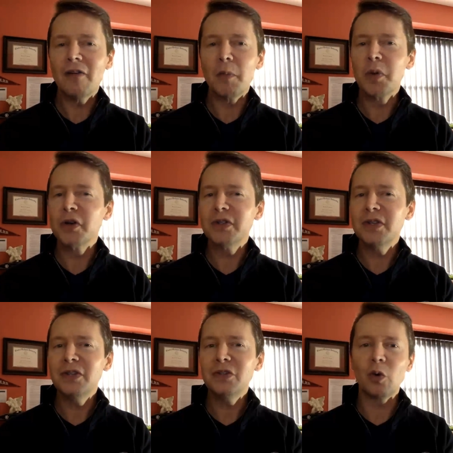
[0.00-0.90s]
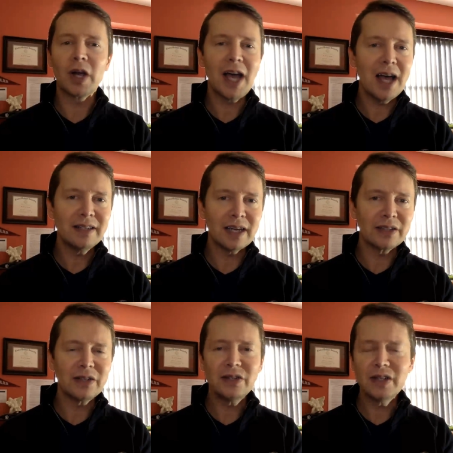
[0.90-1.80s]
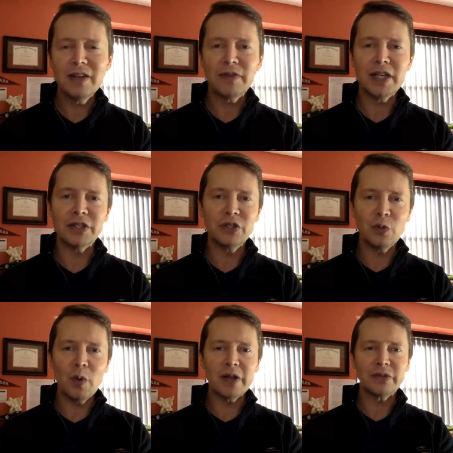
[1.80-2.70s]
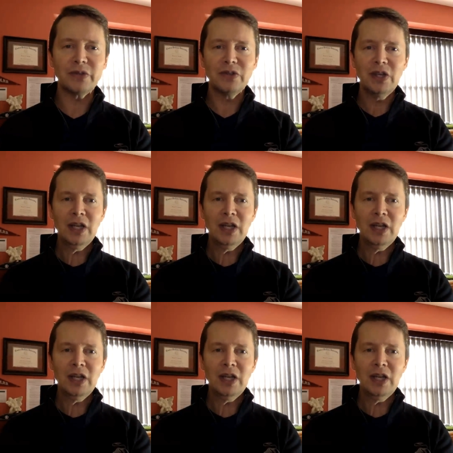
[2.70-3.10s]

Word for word: of a person's or a context's significance to us.